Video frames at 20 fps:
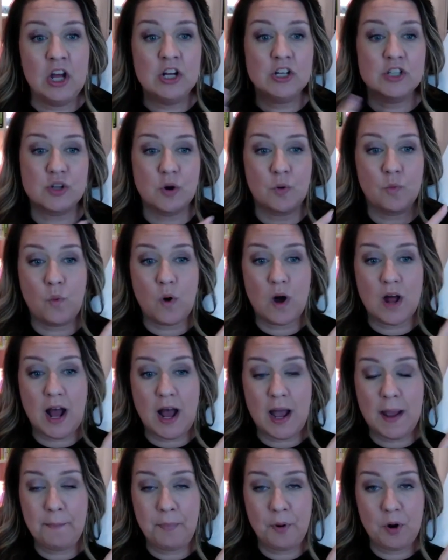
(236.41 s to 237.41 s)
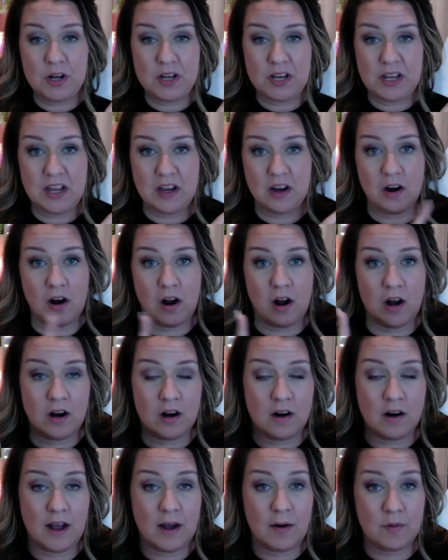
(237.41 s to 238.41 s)
So what I put here
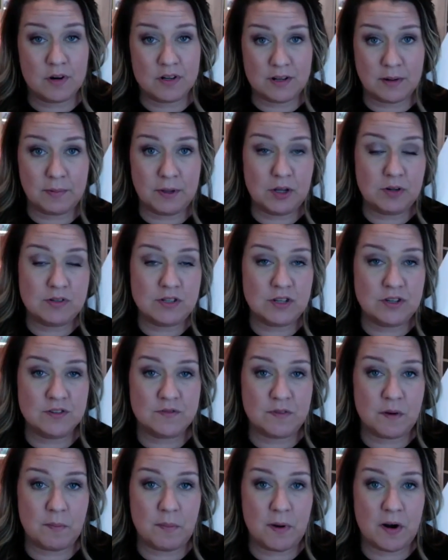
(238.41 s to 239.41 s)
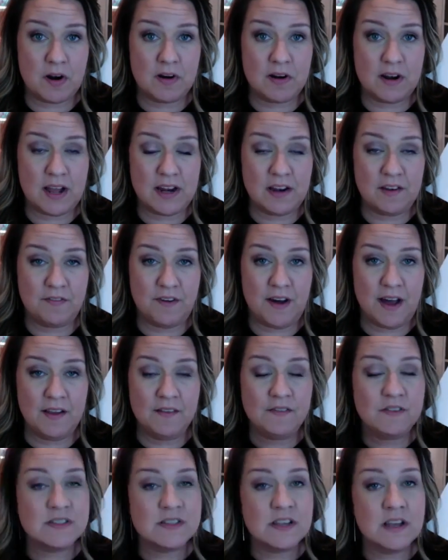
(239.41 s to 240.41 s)
are our W-2s from our
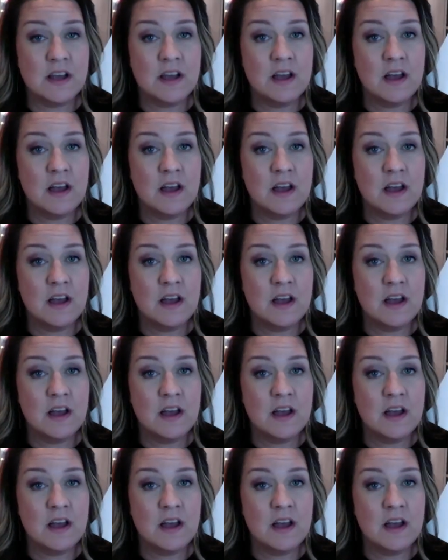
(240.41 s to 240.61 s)
9-to-5s.